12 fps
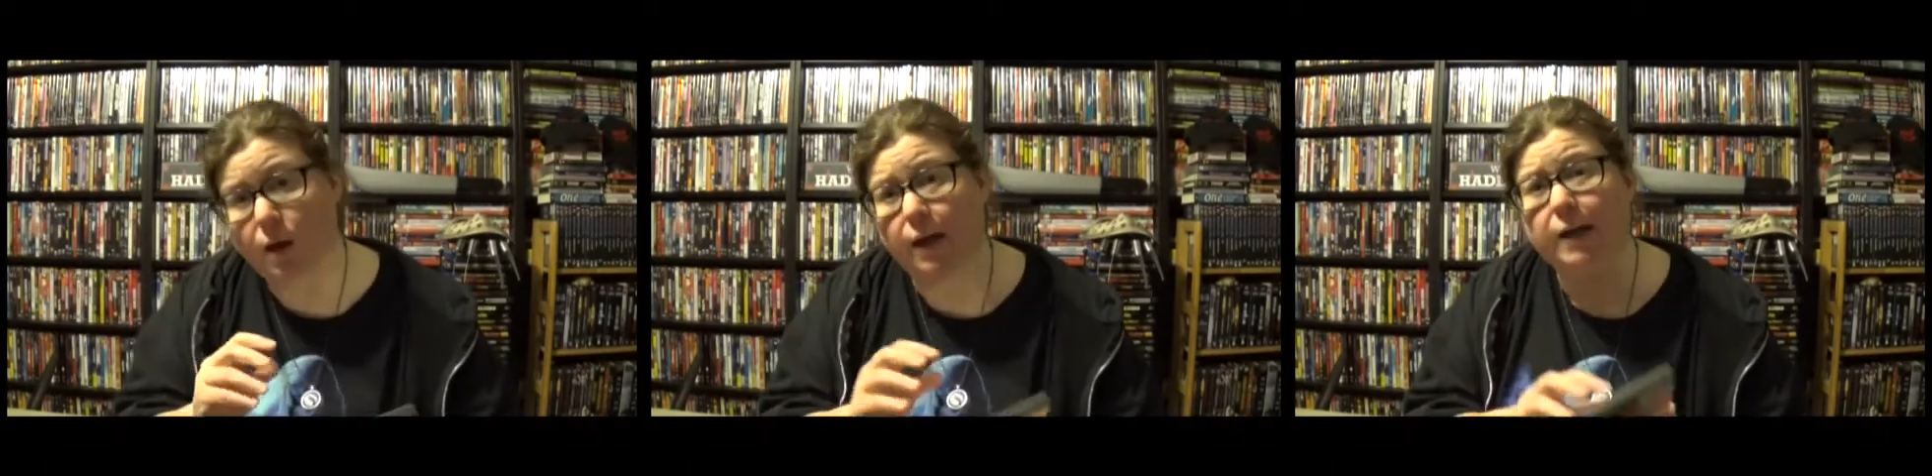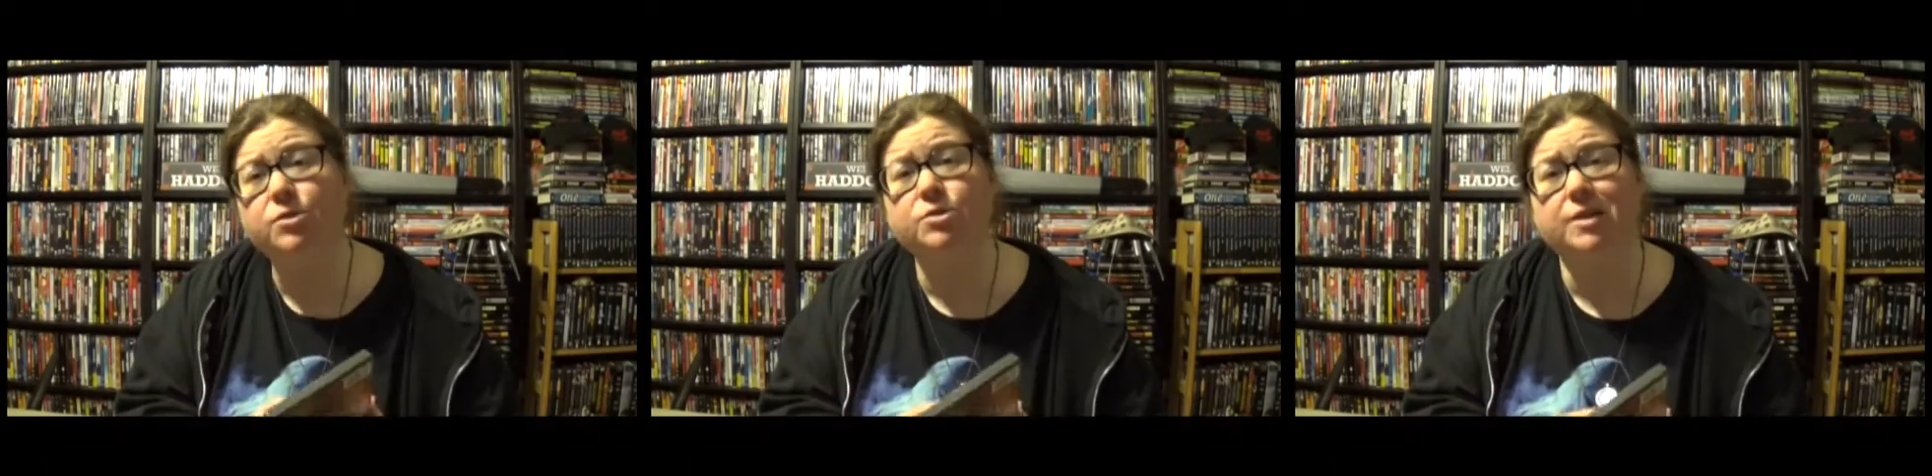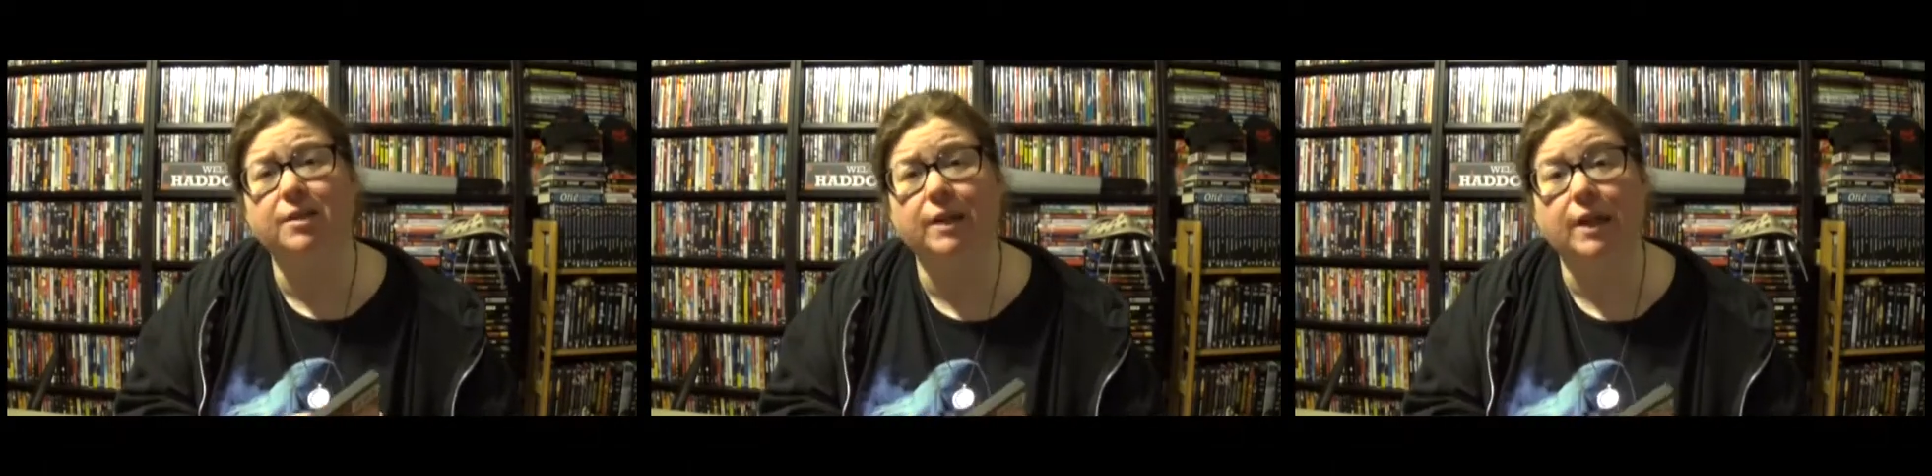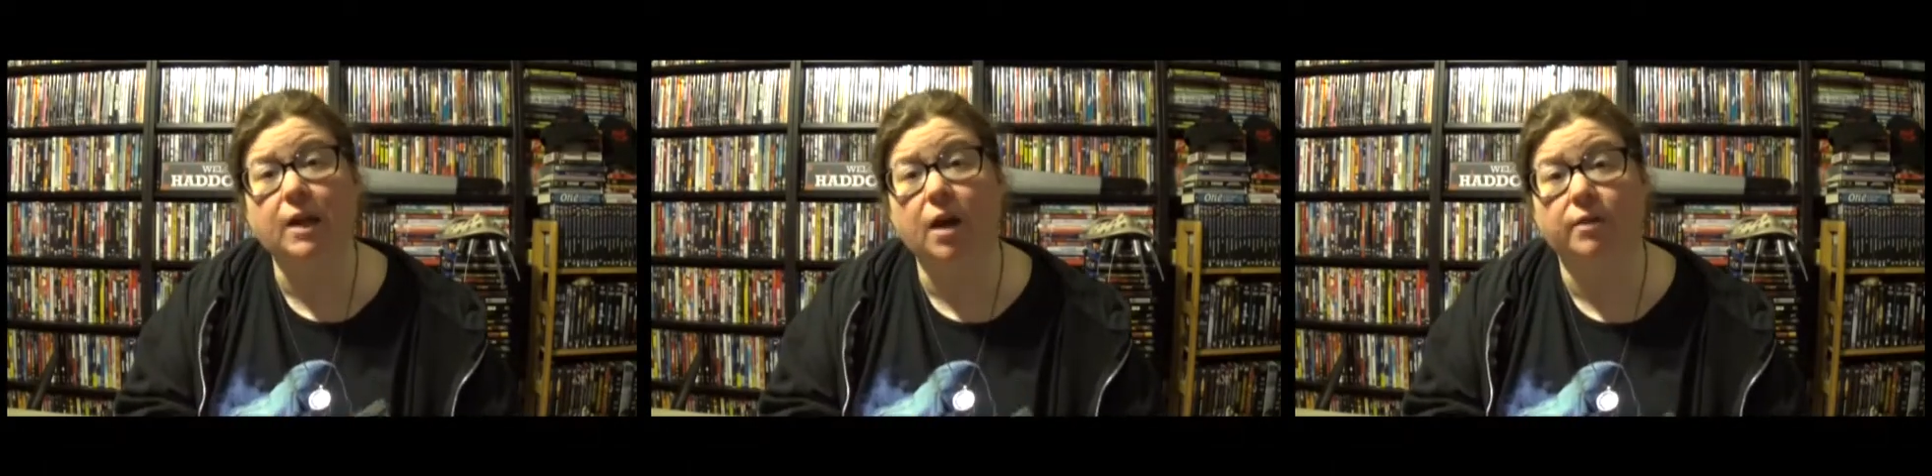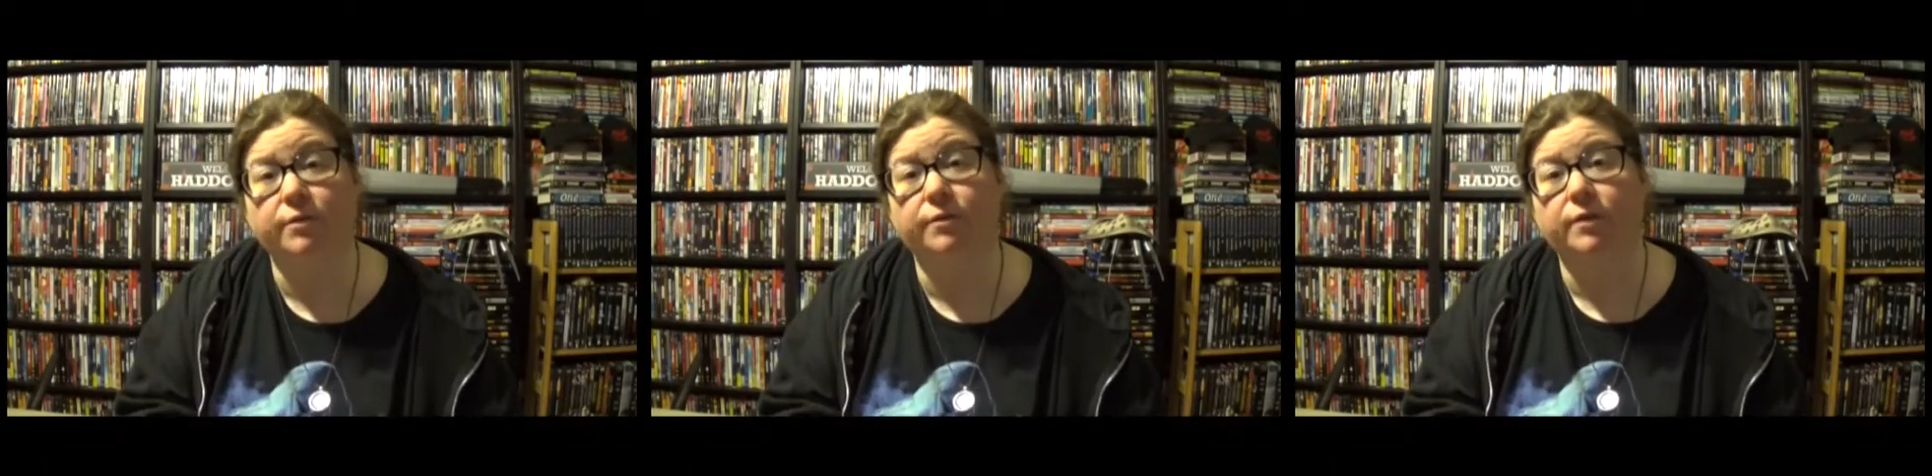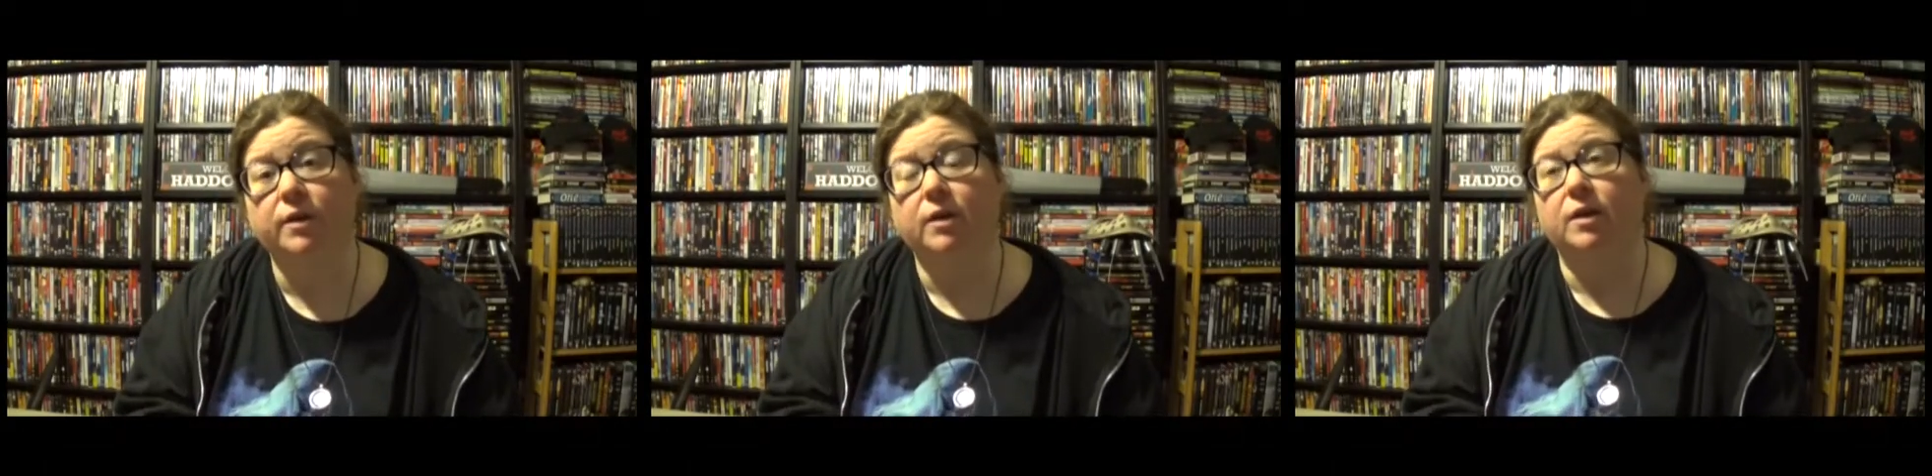Interestingly enough,
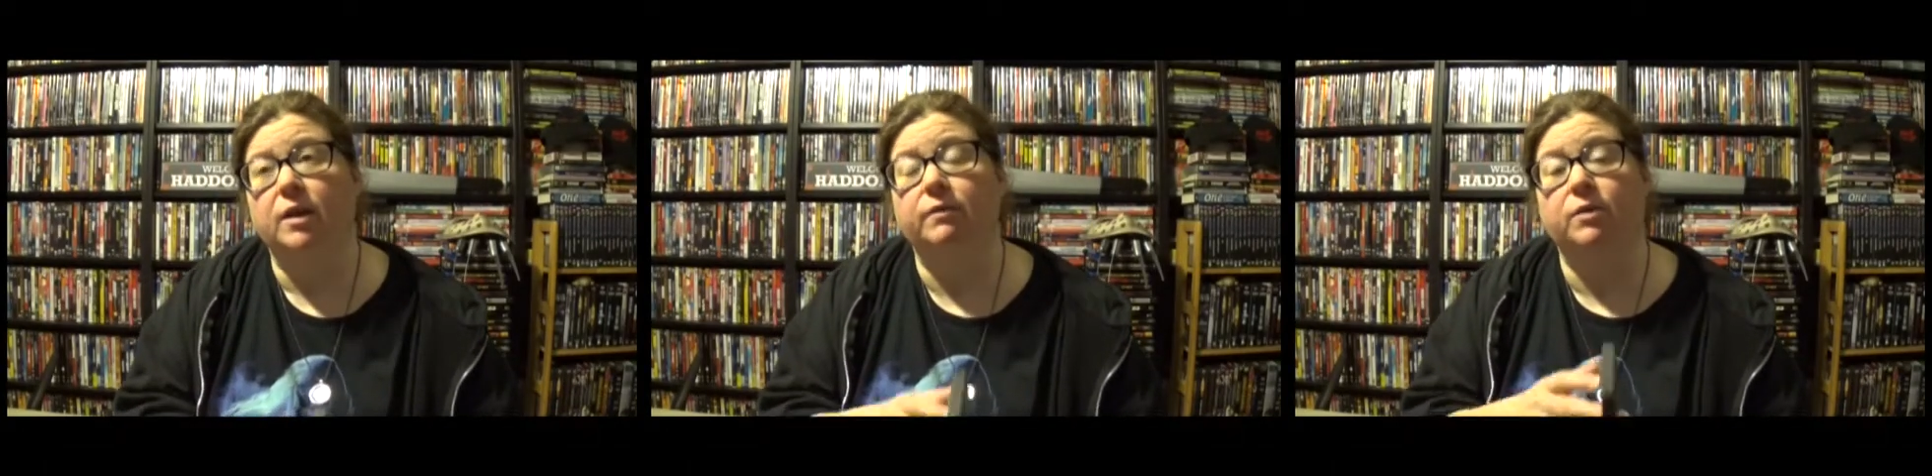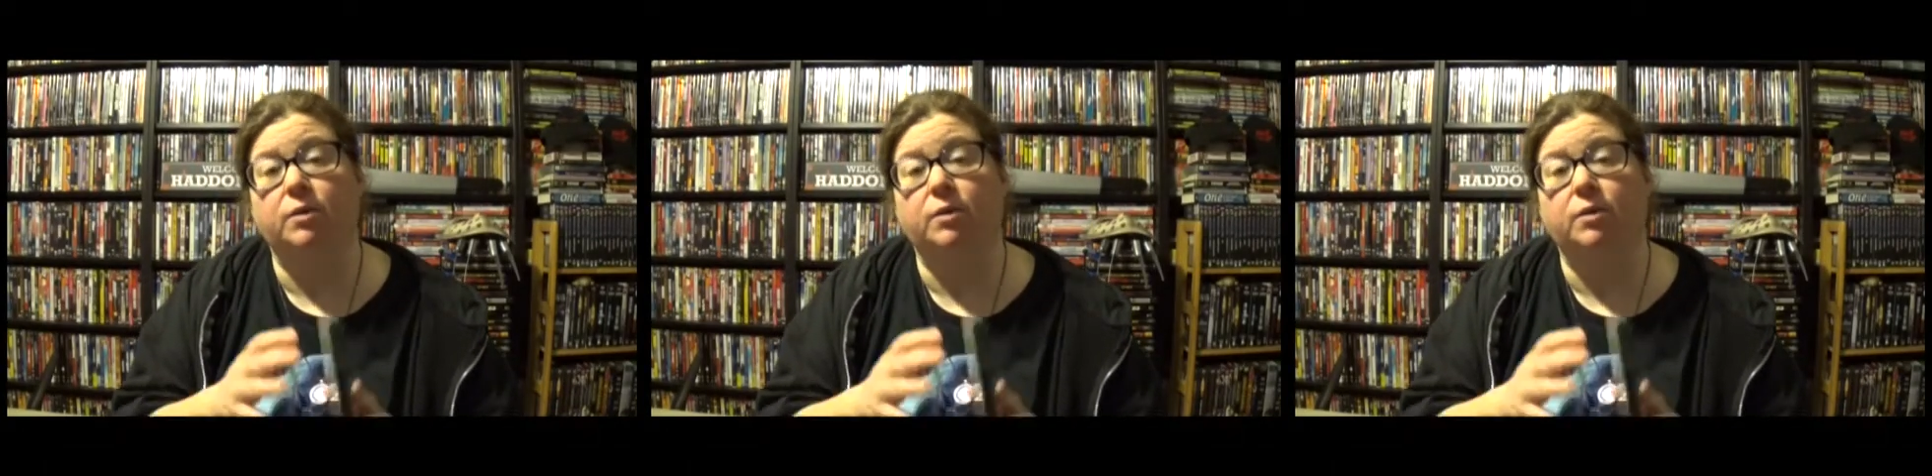even